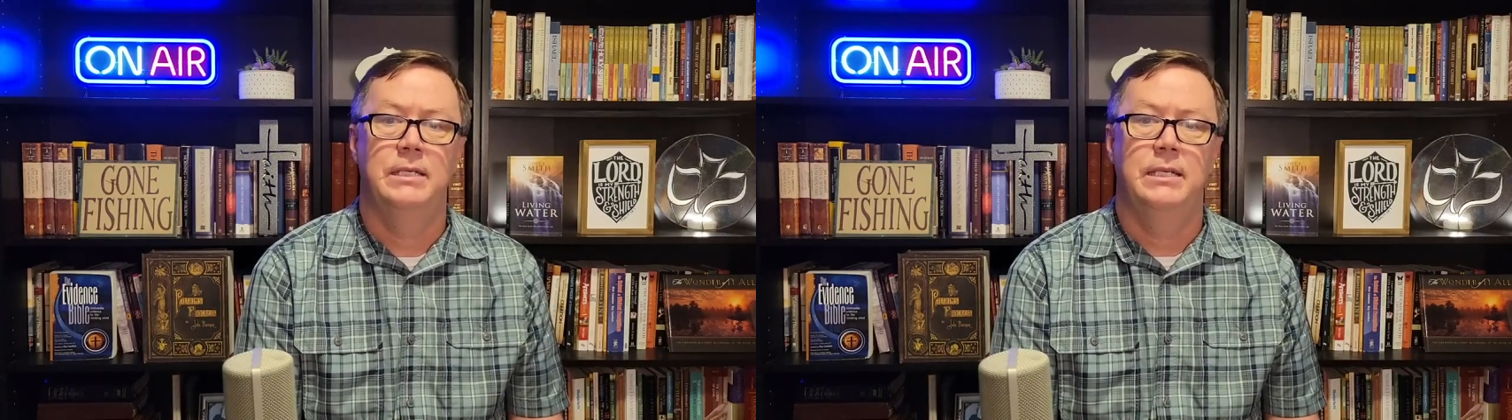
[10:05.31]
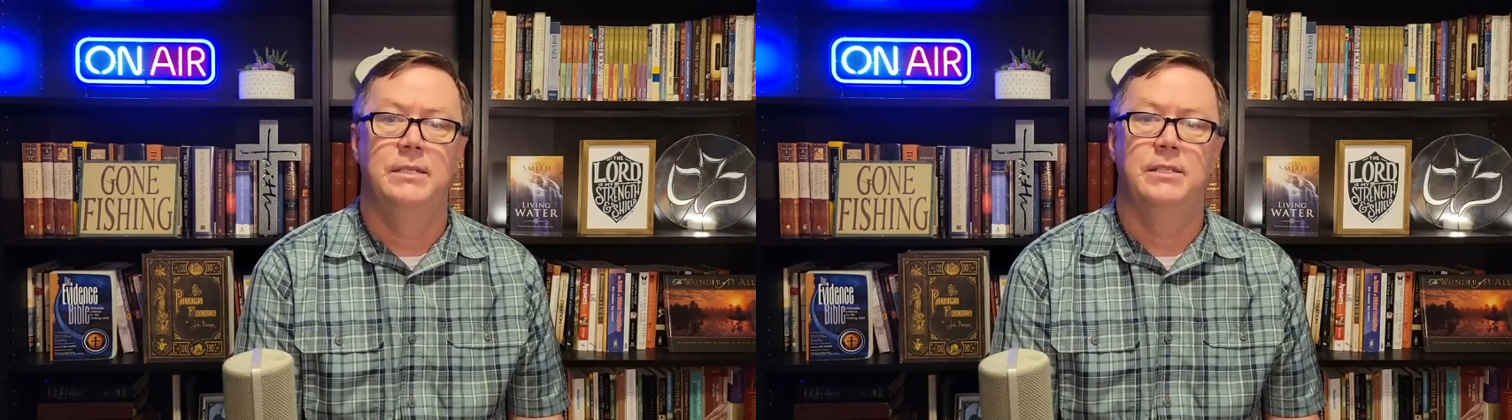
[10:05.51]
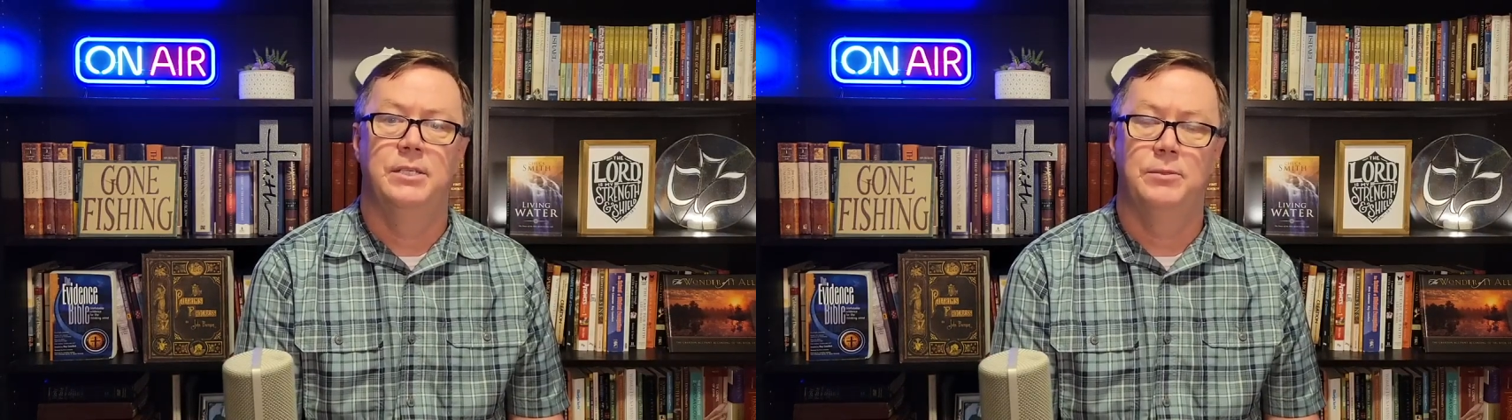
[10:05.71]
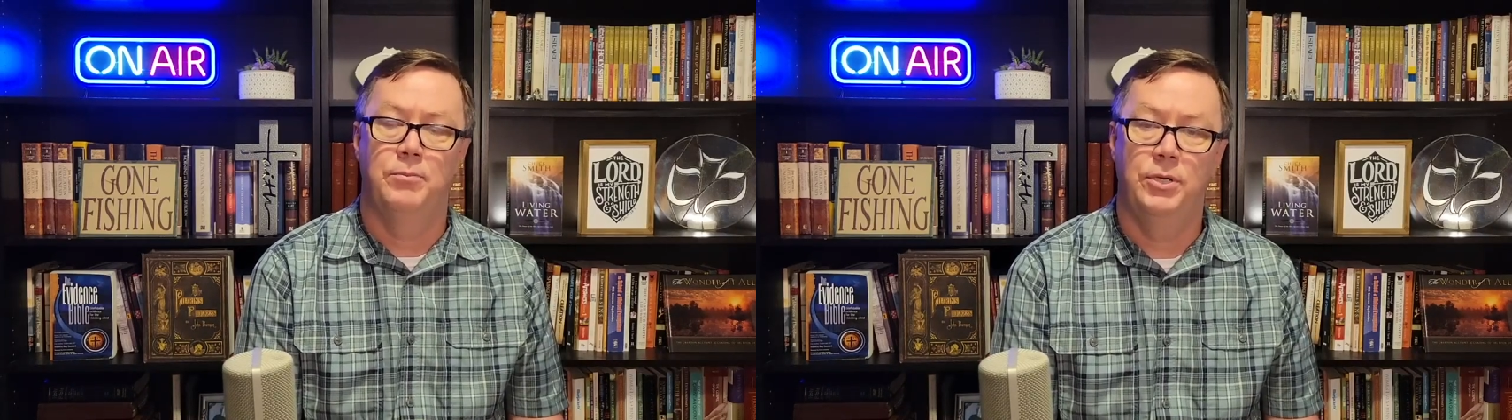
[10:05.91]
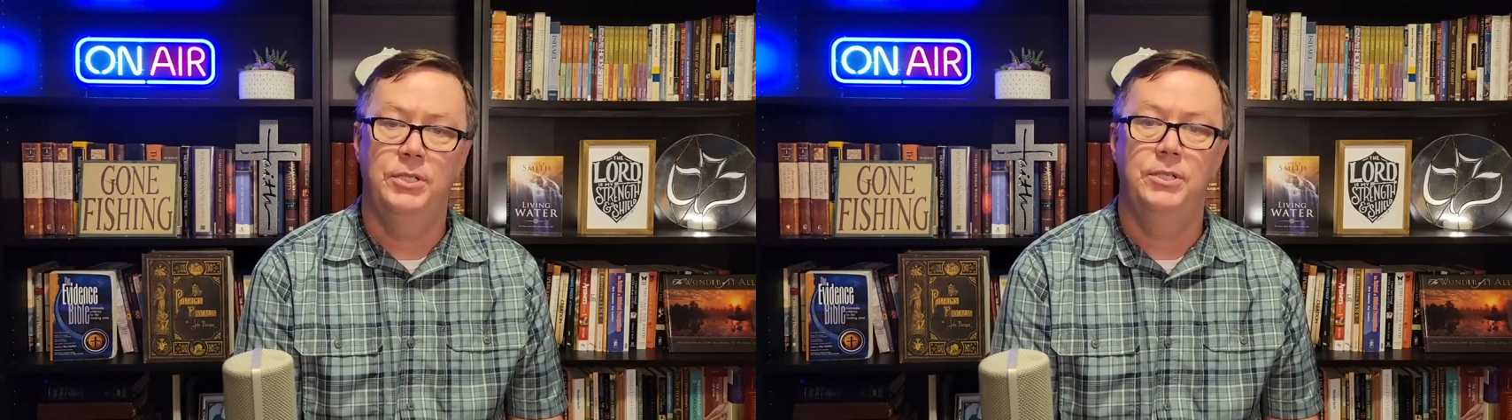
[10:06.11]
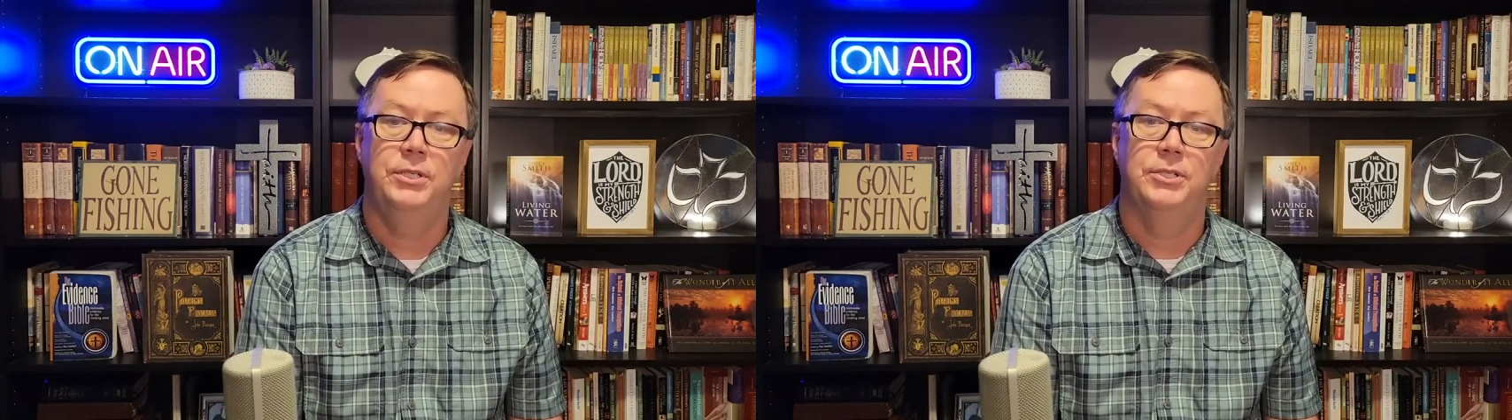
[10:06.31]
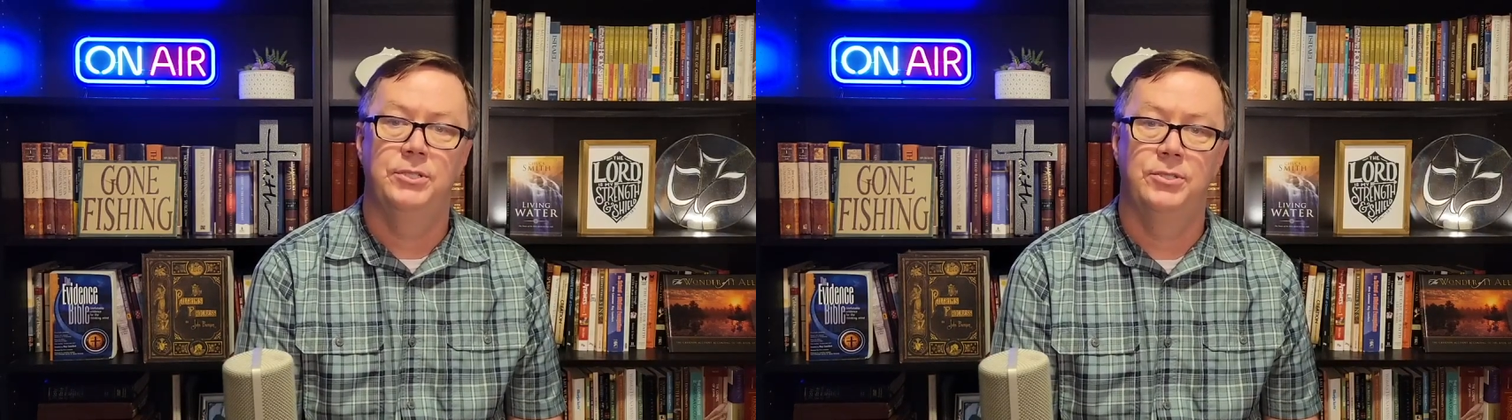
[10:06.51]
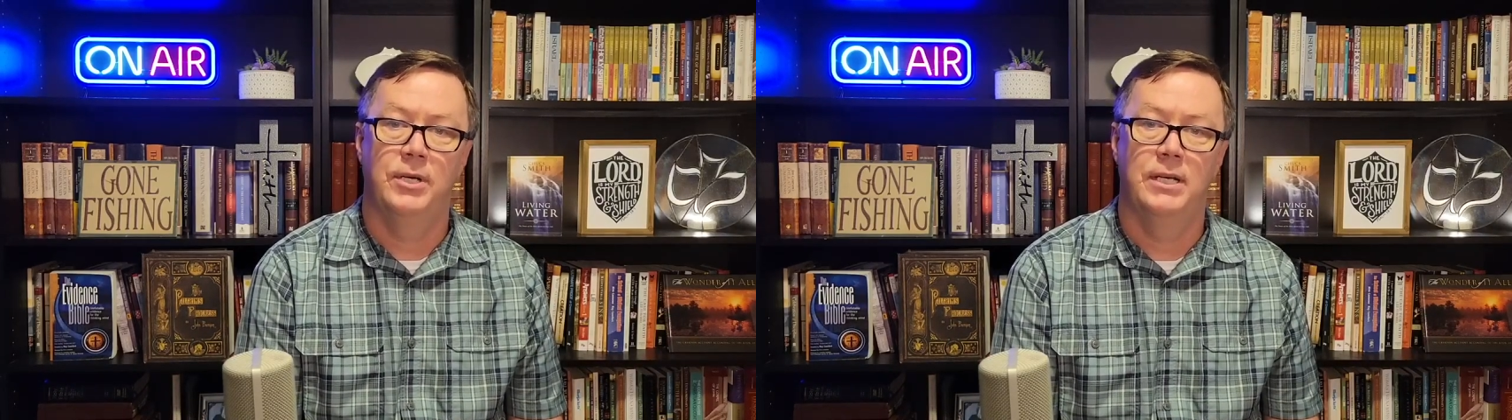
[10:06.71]
and says, Put your
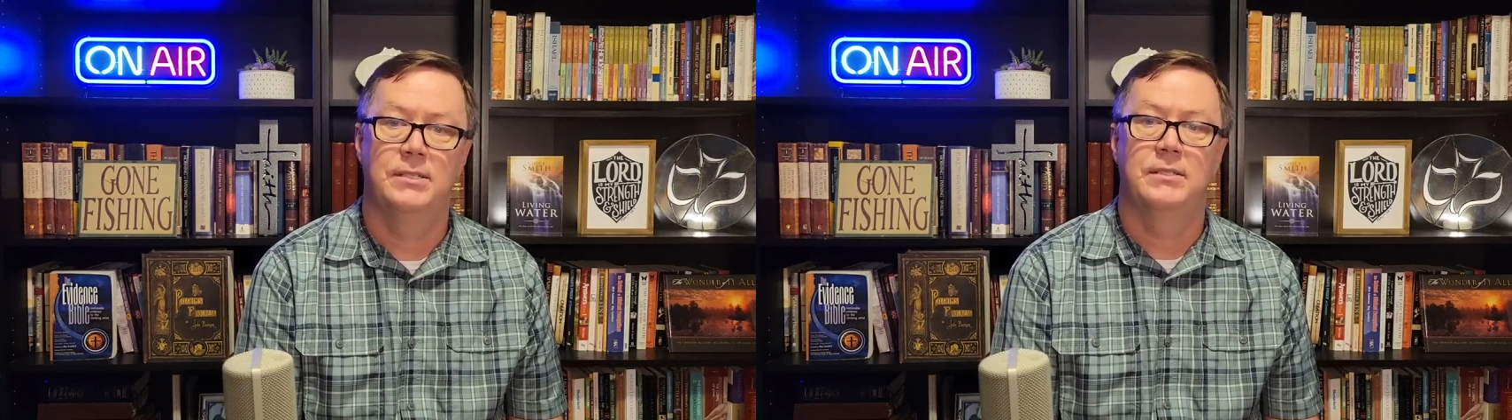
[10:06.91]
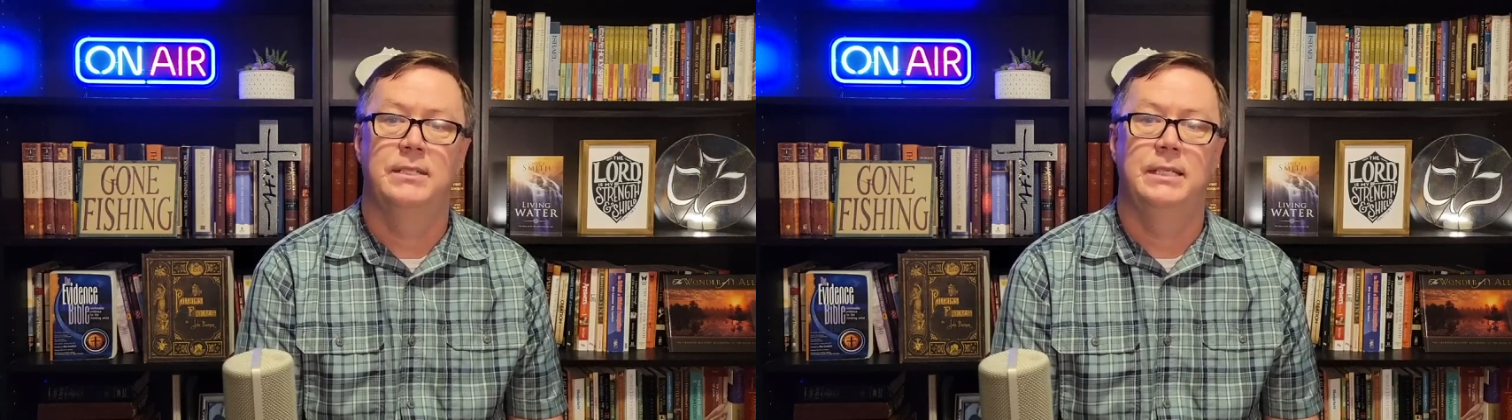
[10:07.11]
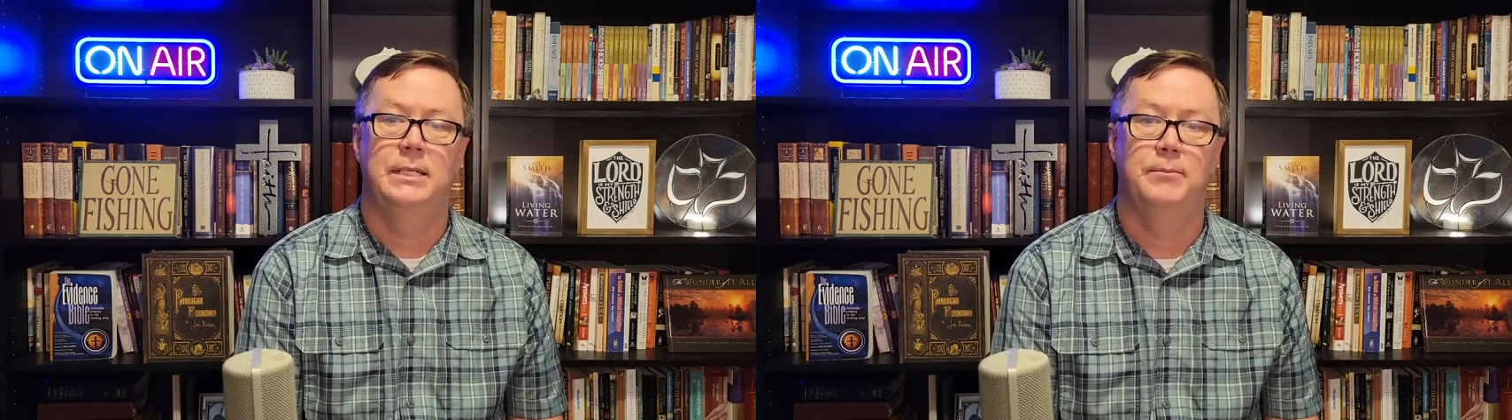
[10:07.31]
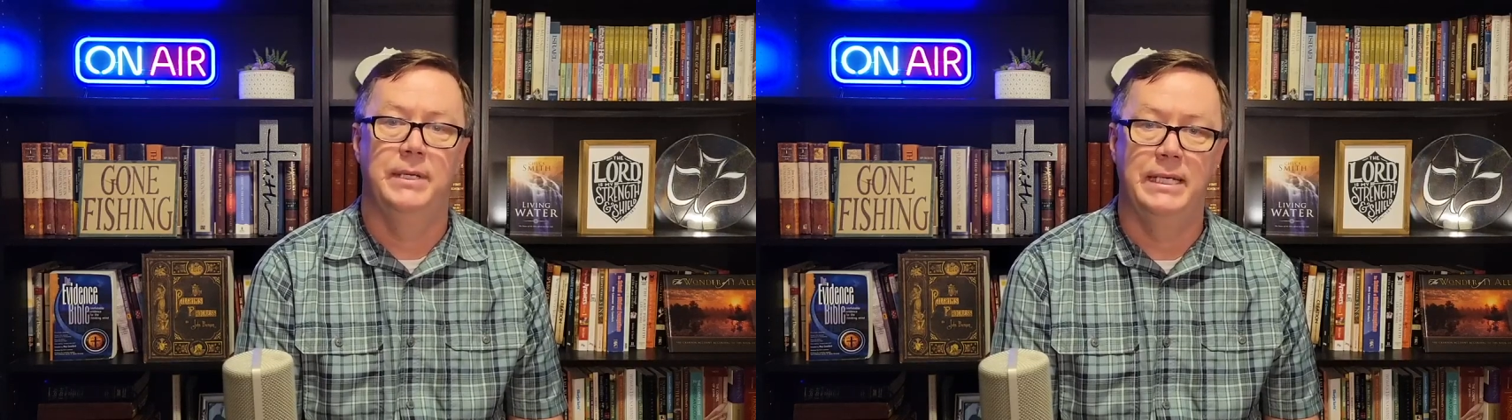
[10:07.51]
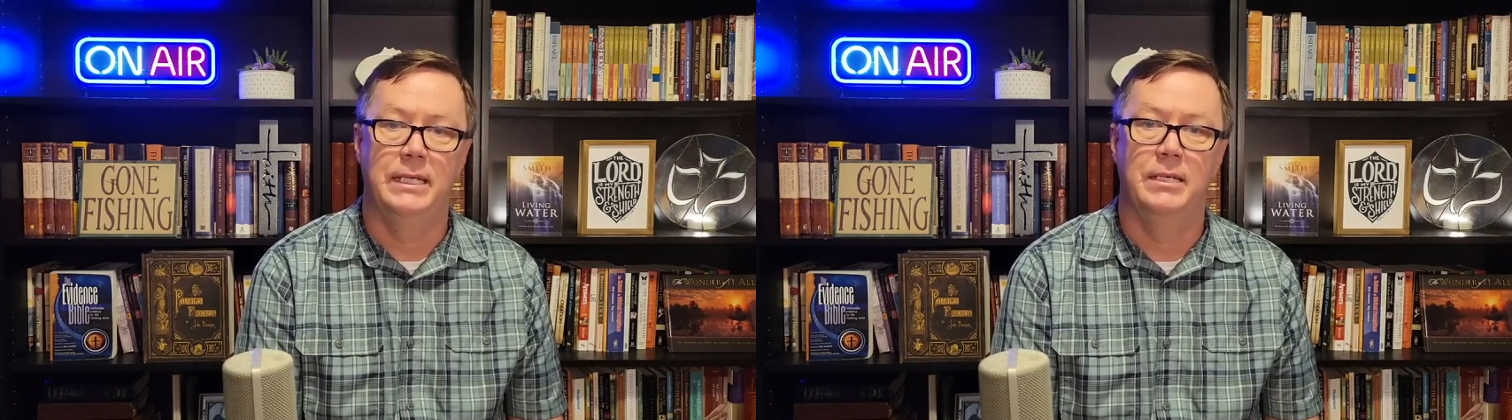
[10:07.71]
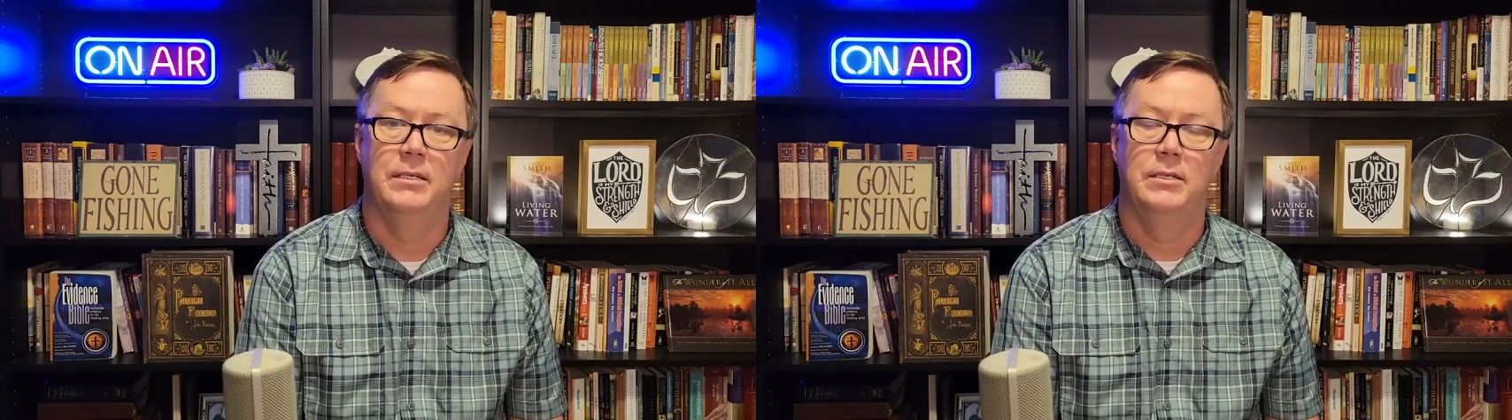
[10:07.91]
trust in me.